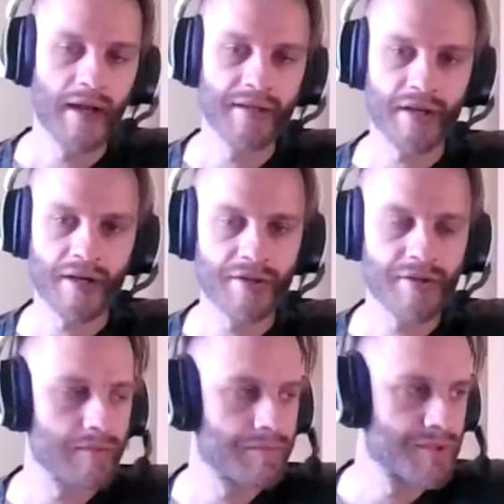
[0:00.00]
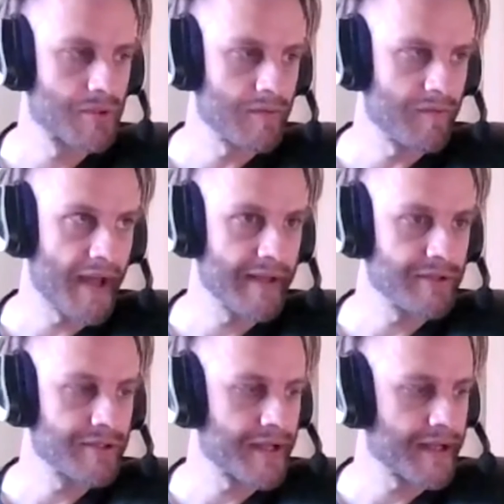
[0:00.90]
and another sort of
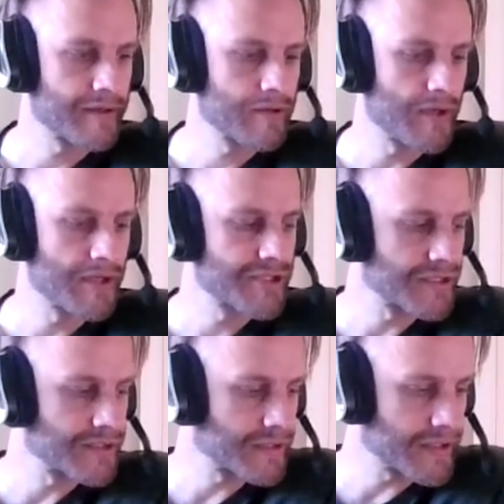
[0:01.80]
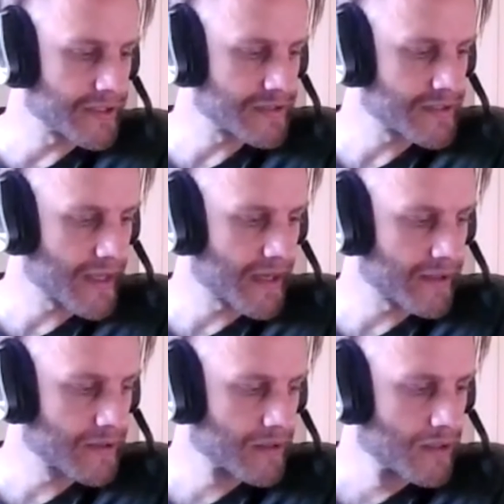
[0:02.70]
angle to that question is that
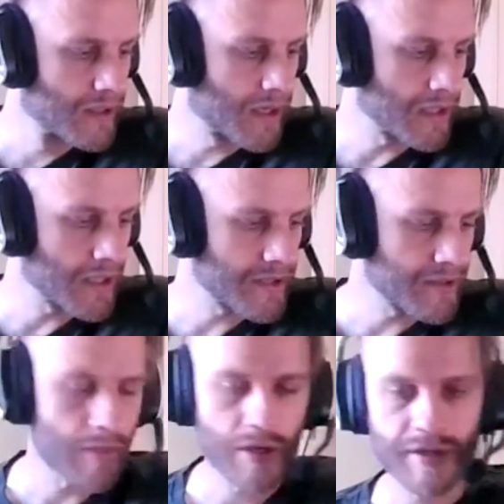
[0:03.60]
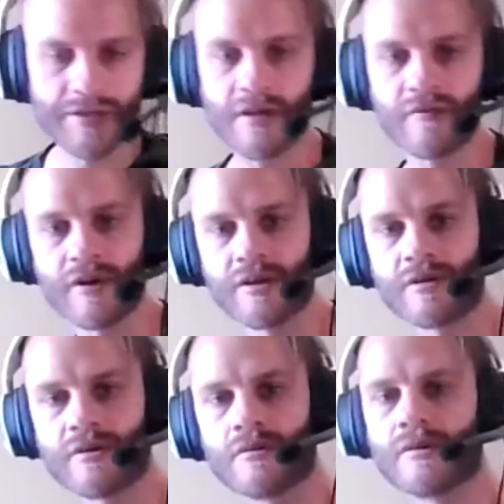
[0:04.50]
a lot of the marketing stuff we can
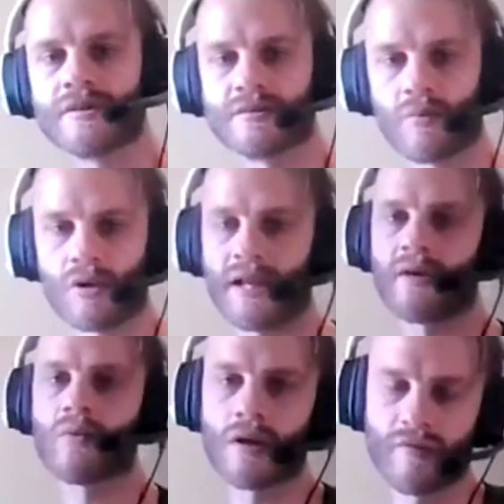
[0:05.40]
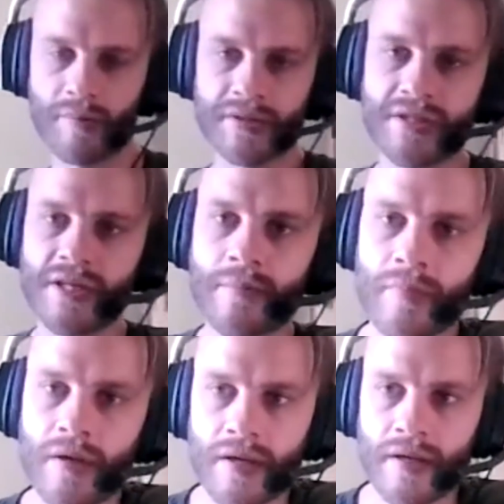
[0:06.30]
do is more legwork from the team.
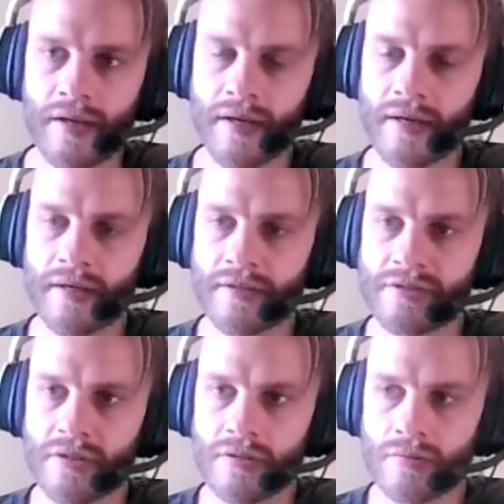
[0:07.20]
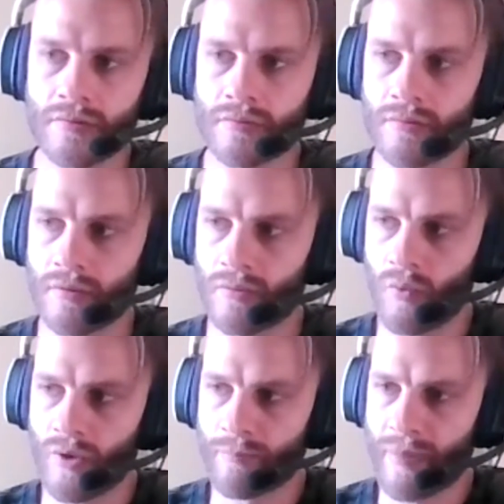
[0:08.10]
So
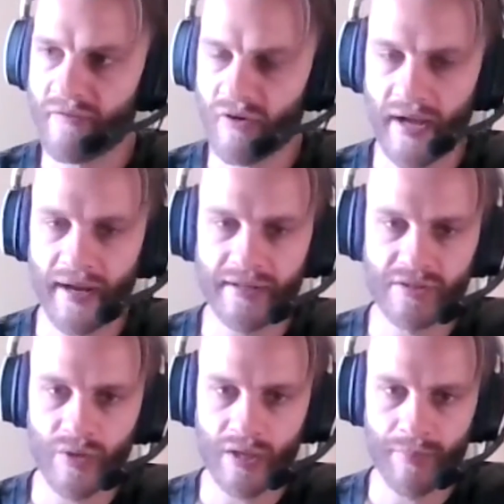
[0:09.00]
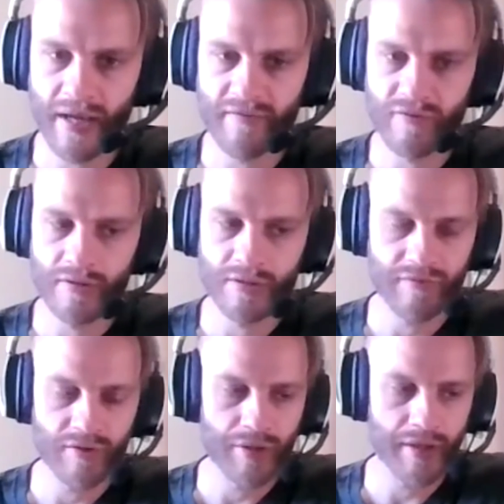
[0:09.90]
we can pay for ads and we can pay for
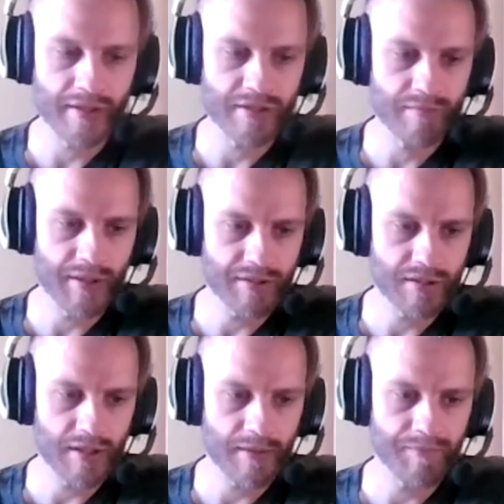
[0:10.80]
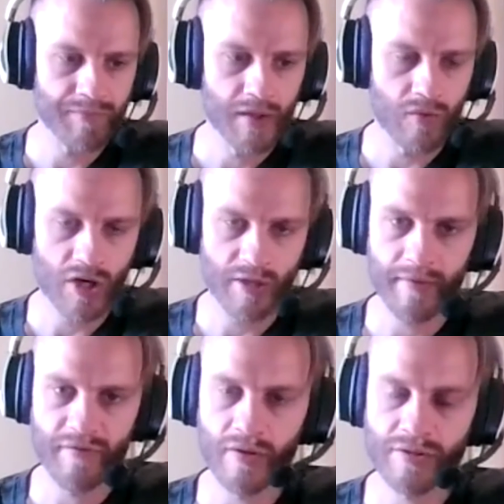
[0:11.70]
different things, but we're going to be
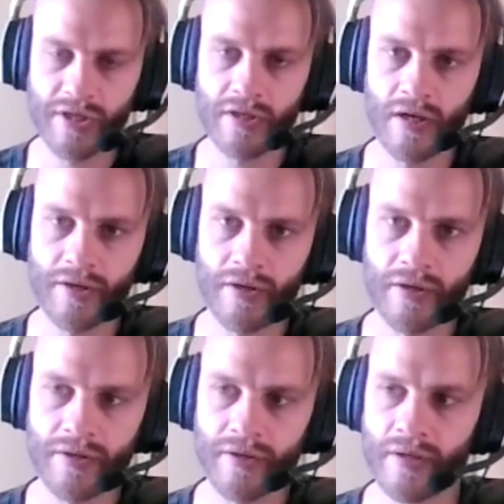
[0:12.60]
focusing a lot on,